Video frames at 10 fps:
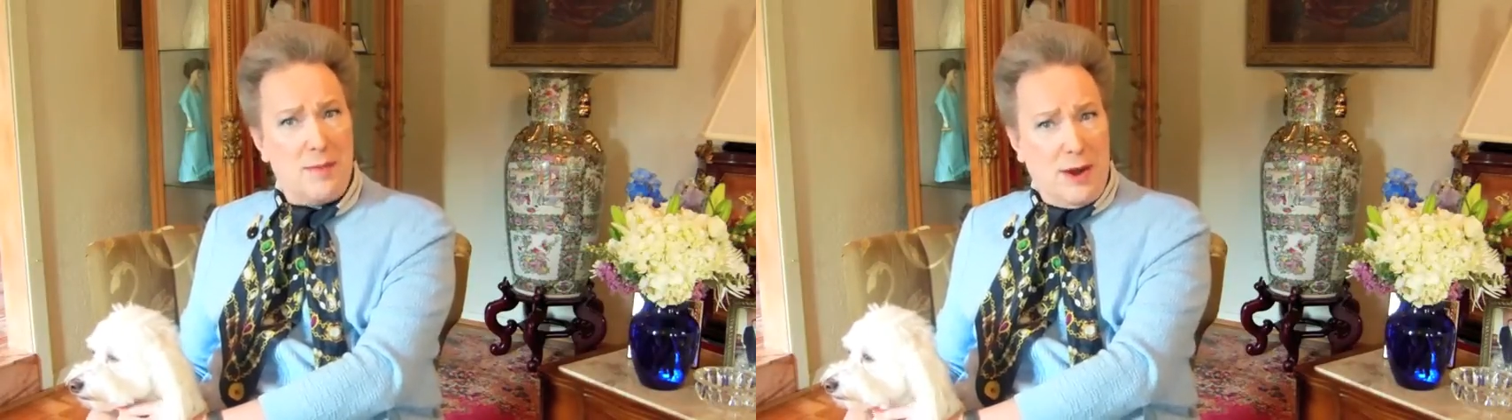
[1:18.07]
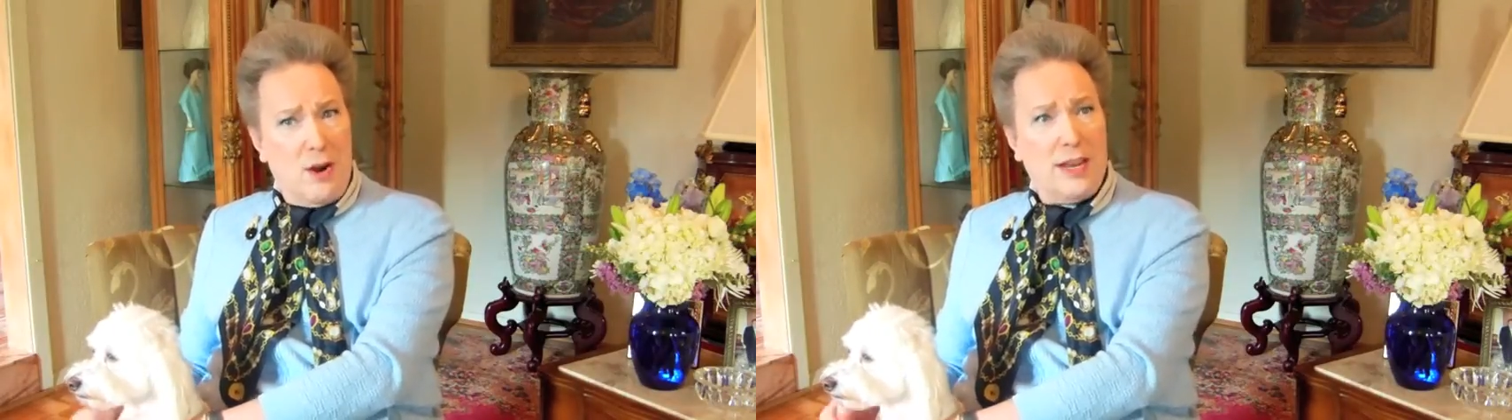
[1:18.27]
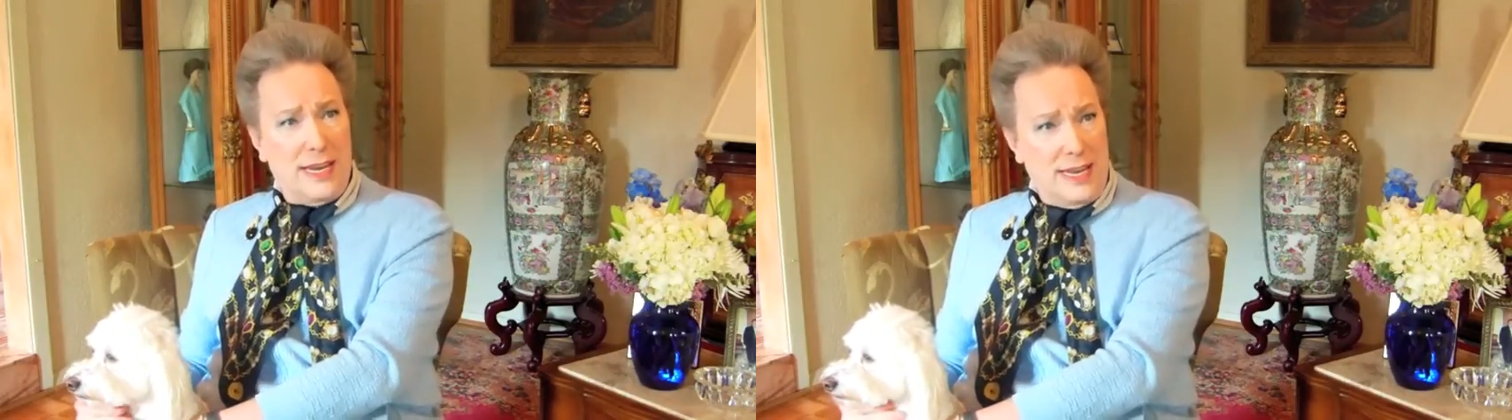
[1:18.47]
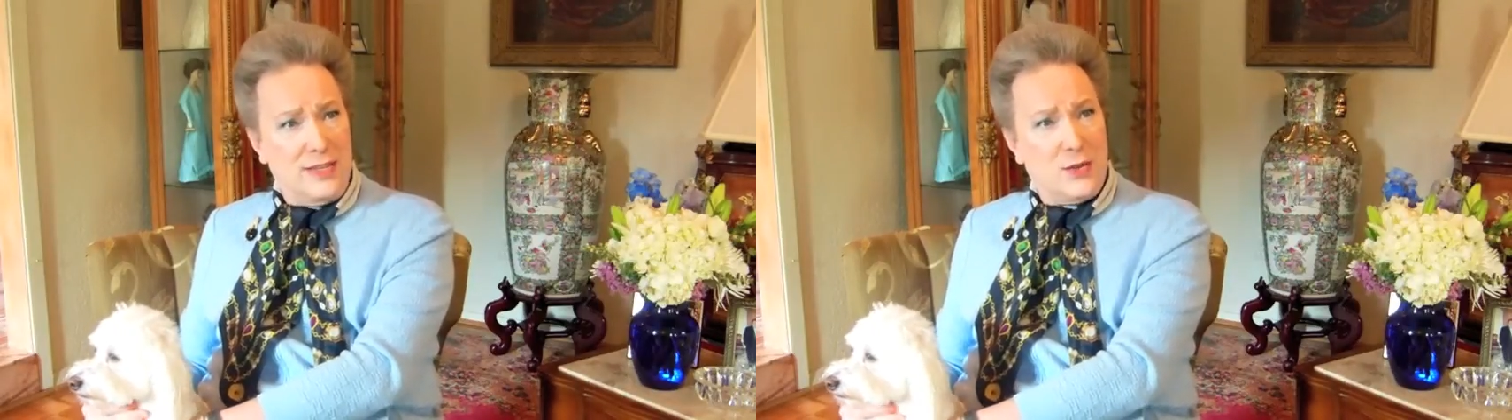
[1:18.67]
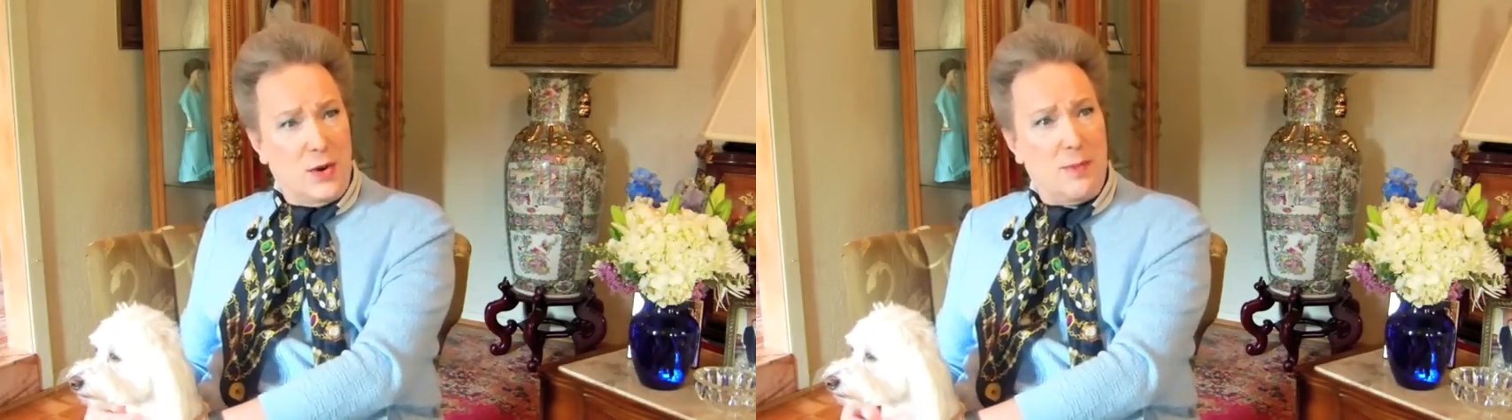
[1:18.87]
American
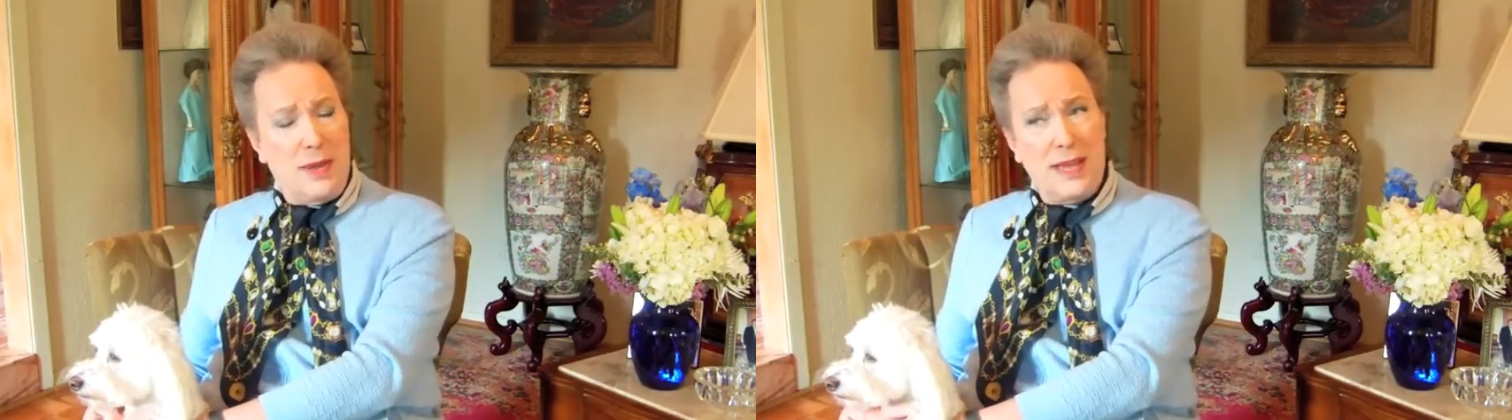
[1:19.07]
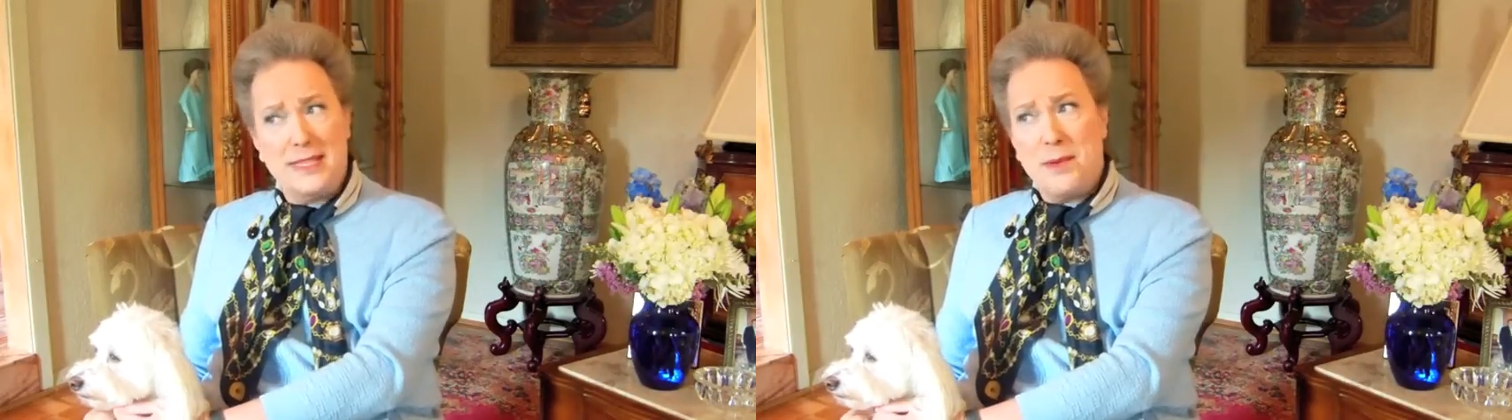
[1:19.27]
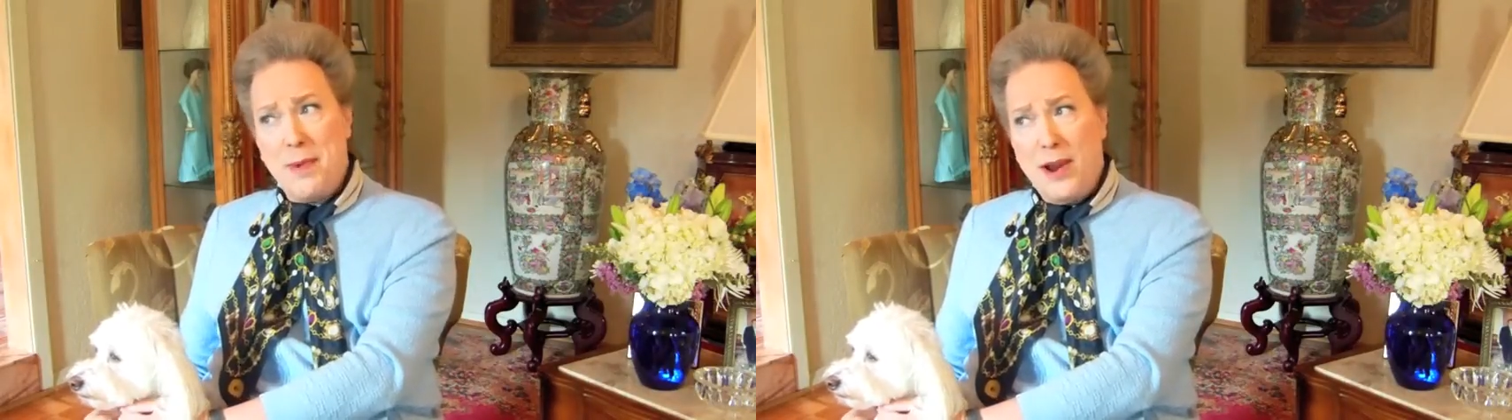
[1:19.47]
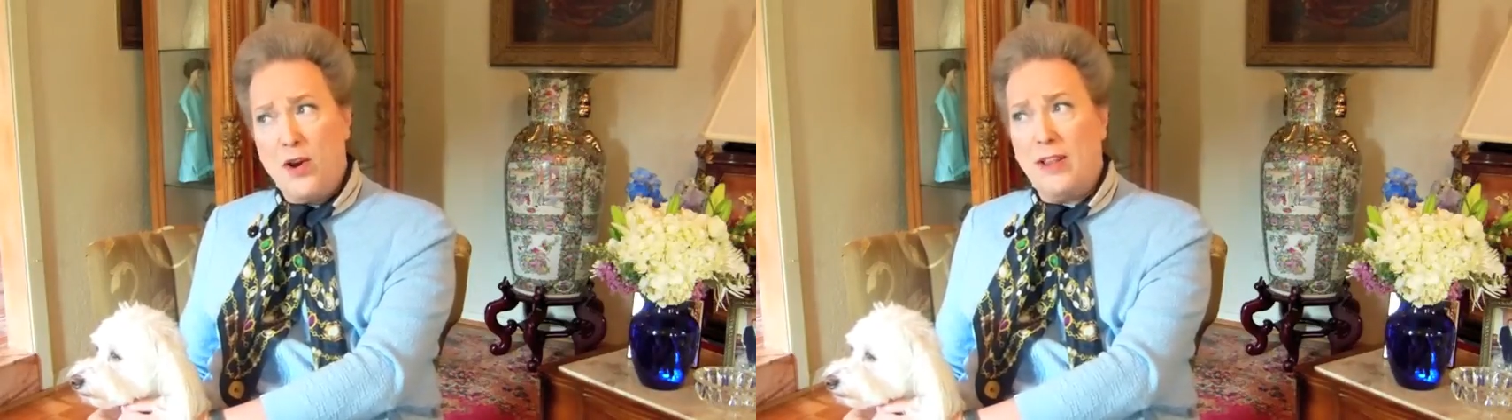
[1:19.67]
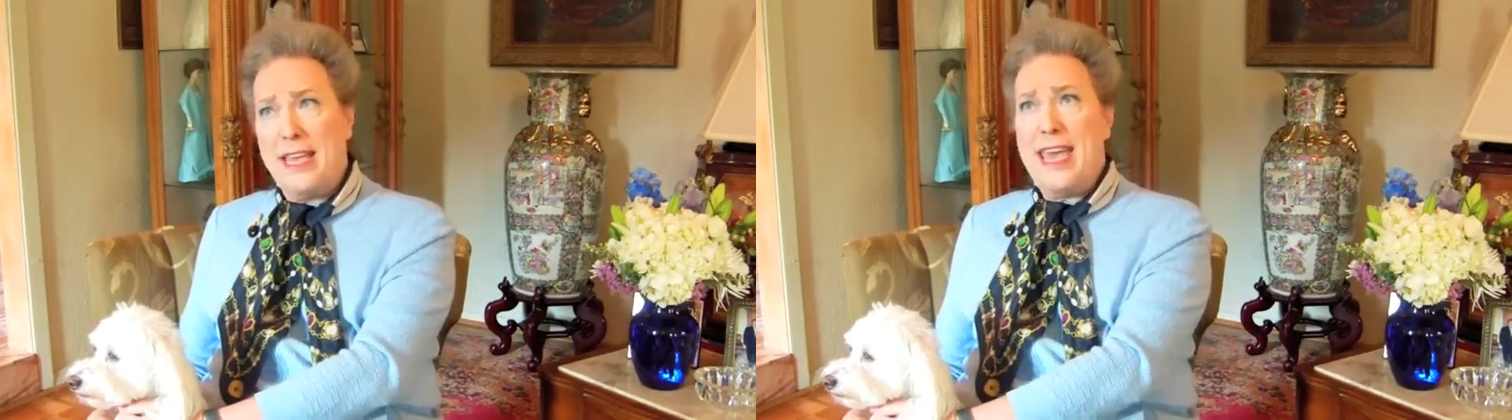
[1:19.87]
history, because
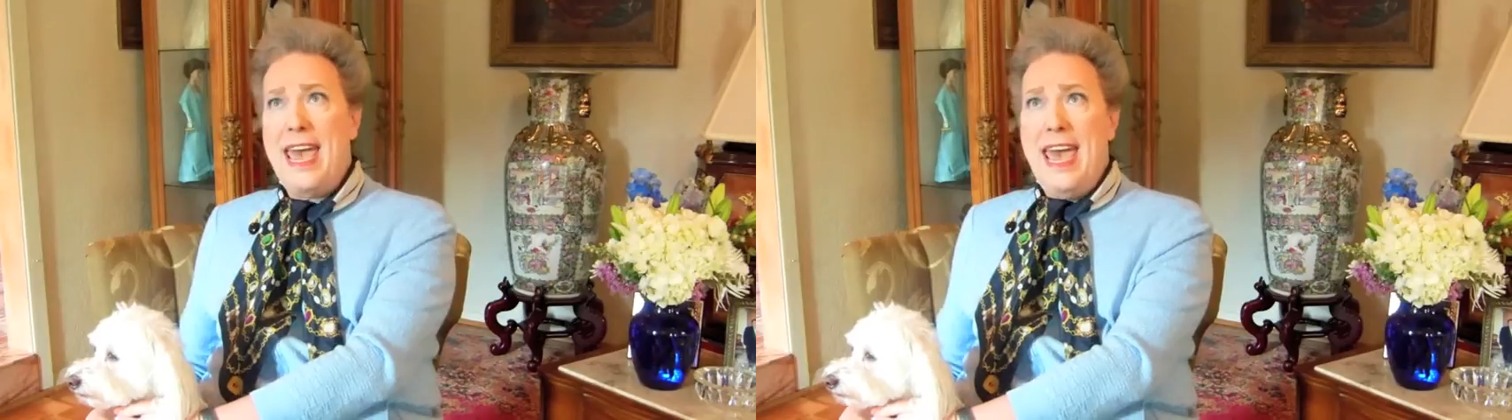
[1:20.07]
apparently